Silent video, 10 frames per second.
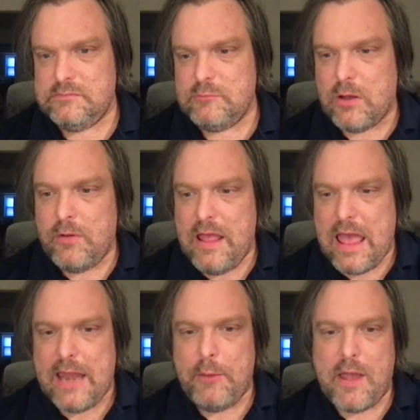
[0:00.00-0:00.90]
Well,
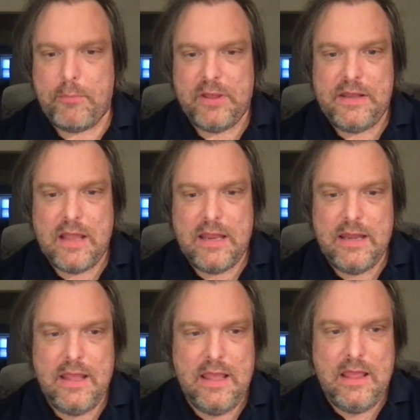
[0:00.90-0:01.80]
anyway, I played knight
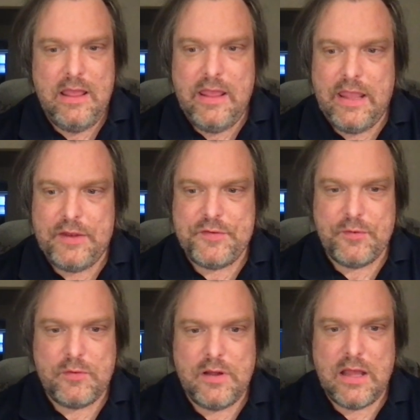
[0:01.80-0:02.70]

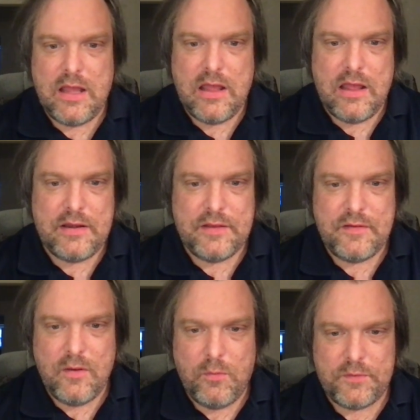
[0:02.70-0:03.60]
e2 and it
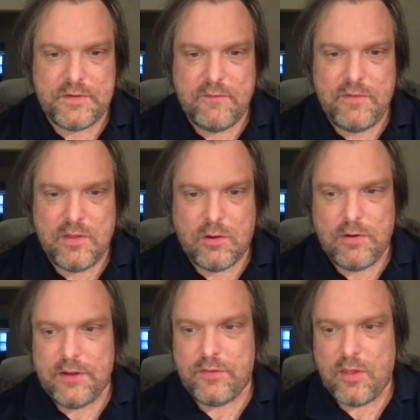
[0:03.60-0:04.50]
was given the
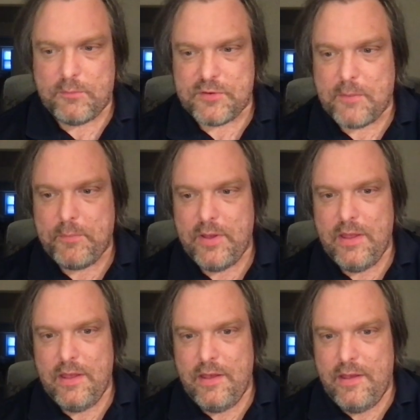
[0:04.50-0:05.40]
green thumbs up
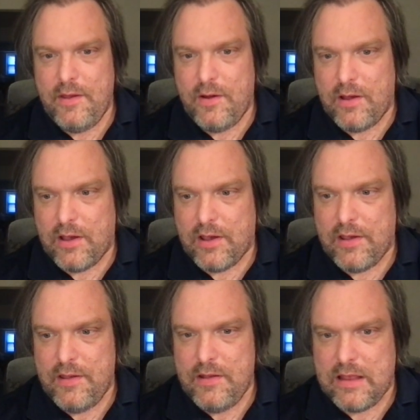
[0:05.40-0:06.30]

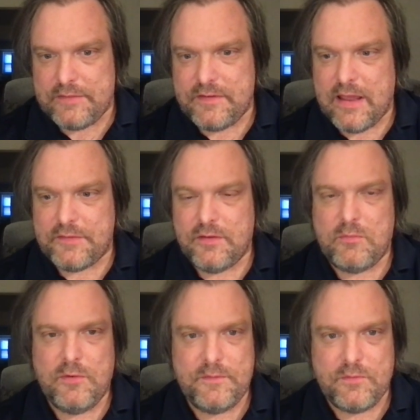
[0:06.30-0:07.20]
as an excellent
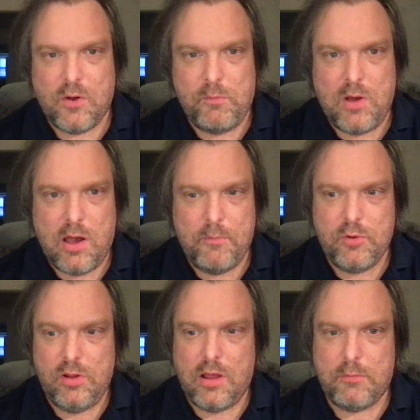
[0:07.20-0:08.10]
move, so I'm
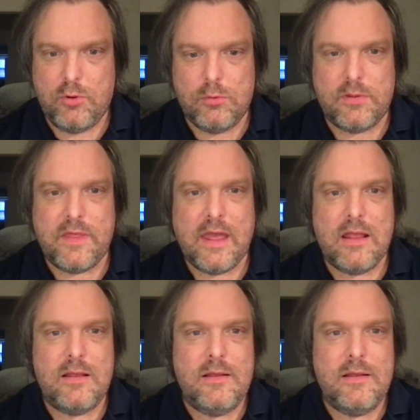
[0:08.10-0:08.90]
cool with that.